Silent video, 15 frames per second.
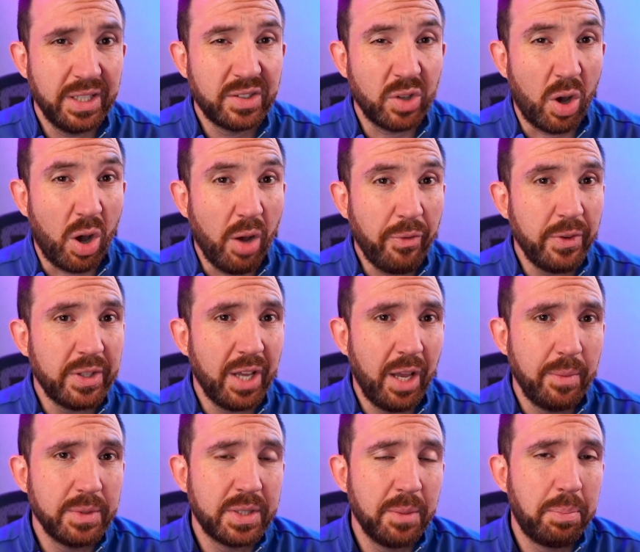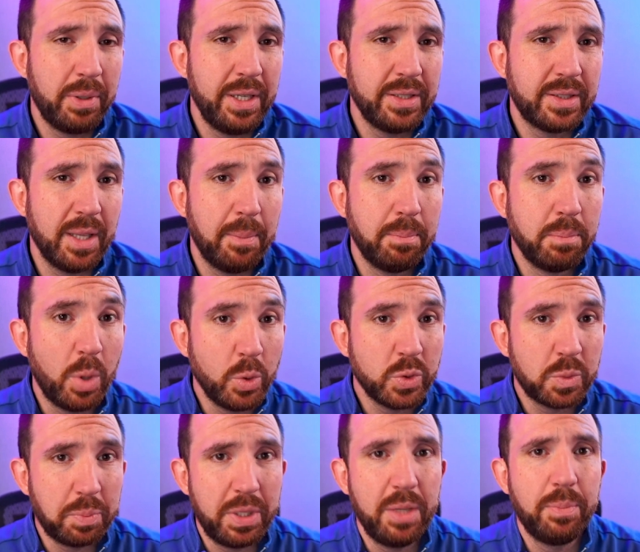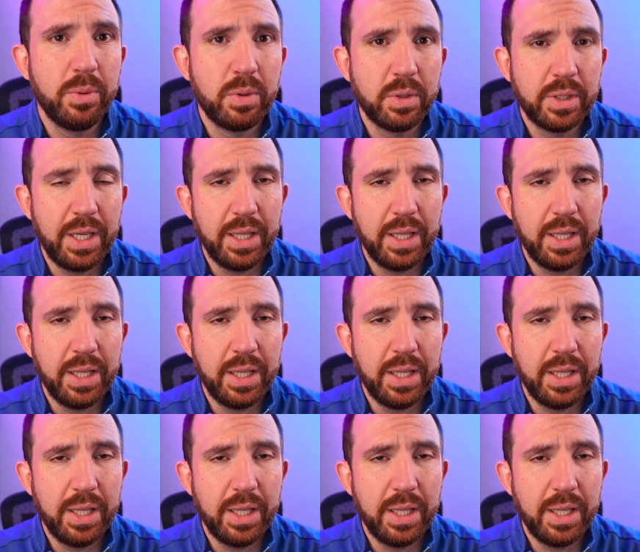That's oftentimes the place that most people